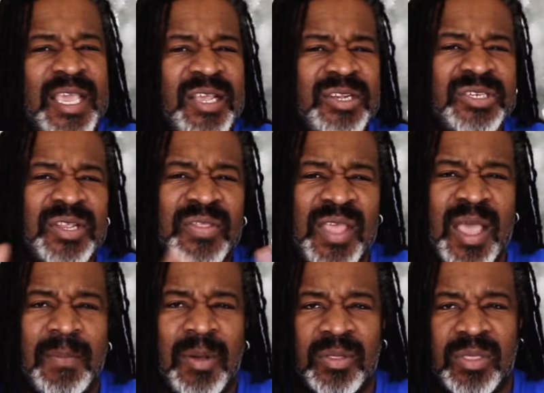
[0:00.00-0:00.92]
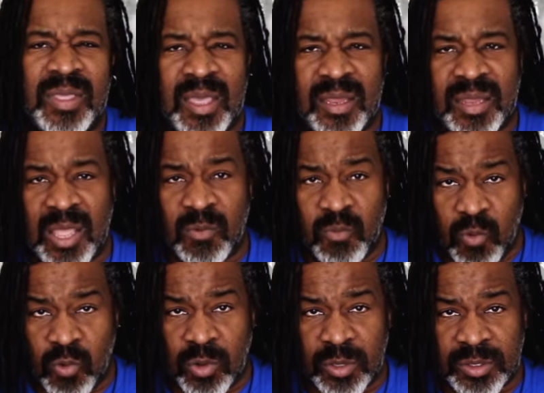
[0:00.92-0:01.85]
Here's the thing about TSA
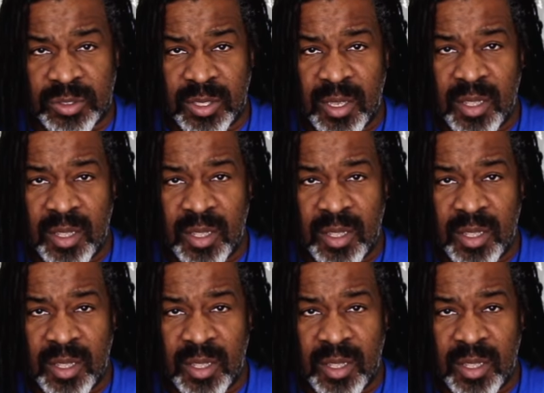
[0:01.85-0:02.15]
rules.